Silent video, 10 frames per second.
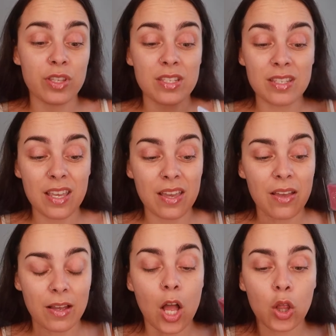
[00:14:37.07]
This is like
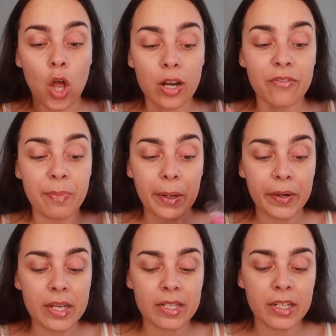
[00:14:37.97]
a lot of
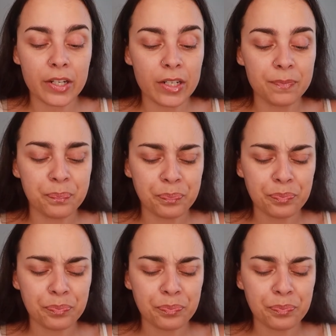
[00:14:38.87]
berry in here.